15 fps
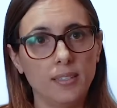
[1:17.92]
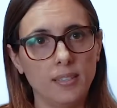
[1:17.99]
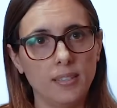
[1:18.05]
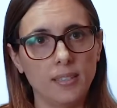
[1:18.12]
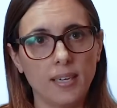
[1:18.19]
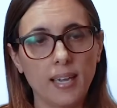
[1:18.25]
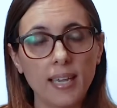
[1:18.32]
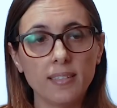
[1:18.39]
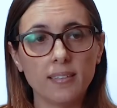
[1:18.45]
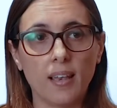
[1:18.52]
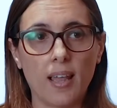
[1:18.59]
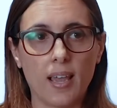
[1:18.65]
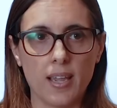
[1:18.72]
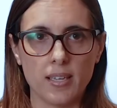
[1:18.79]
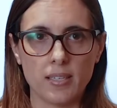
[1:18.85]
The
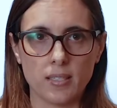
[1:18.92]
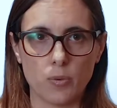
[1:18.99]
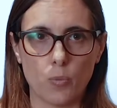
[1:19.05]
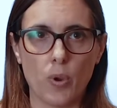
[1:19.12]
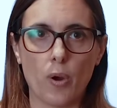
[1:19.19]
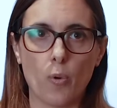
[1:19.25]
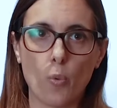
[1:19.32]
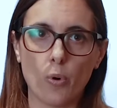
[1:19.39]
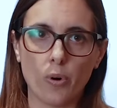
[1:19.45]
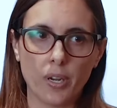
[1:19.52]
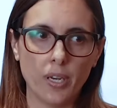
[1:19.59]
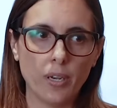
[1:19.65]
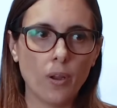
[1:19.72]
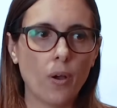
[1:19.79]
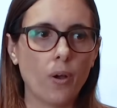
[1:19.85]
guidelines we are
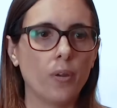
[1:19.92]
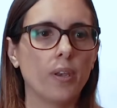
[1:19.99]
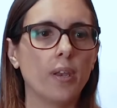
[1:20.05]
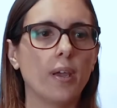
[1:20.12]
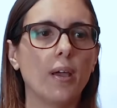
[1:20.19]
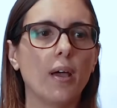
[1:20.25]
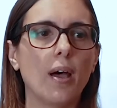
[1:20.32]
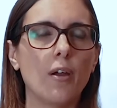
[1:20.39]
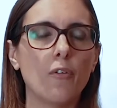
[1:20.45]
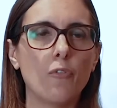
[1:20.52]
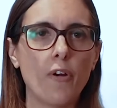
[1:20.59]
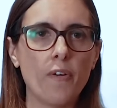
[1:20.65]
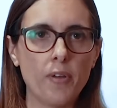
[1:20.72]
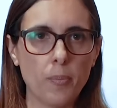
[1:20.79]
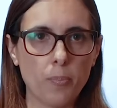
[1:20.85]
working on are
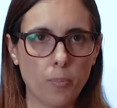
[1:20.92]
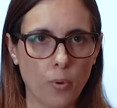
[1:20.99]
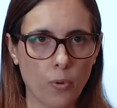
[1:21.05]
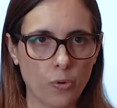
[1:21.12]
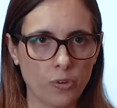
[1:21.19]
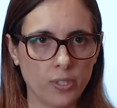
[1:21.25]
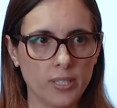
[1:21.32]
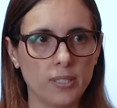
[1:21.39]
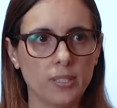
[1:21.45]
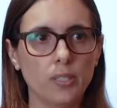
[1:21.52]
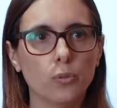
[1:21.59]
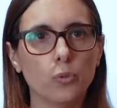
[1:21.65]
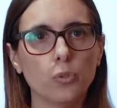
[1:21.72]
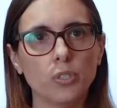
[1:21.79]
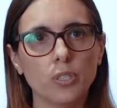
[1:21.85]
very important
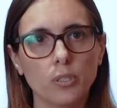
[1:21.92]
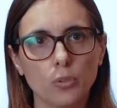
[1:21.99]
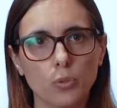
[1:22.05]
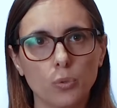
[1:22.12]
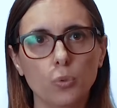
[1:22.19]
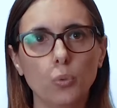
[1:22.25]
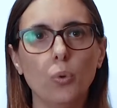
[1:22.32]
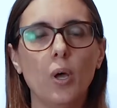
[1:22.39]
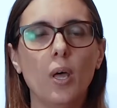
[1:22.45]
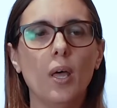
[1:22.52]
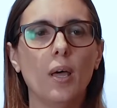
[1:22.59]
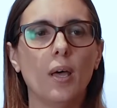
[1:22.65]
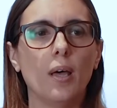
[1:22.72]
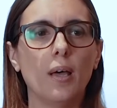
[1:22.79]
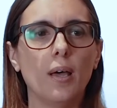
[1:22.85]
in order to
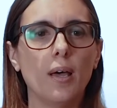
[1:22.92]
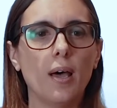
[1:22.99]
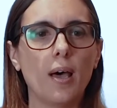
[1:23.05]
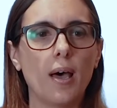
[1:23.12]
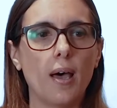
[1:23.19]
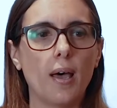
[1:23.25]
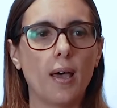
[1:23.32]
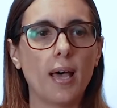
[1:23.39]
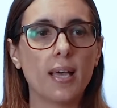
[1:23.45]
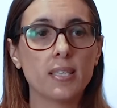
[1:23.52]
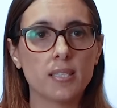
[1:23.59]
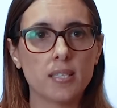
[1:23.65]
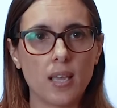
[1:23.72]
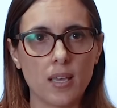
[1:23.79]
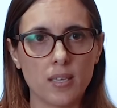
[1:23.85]

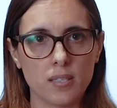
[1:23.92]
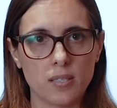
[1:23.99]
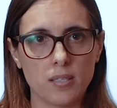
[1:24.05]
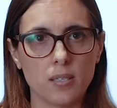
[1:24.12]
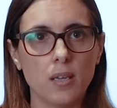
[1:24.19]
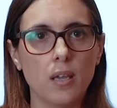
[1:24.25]
assess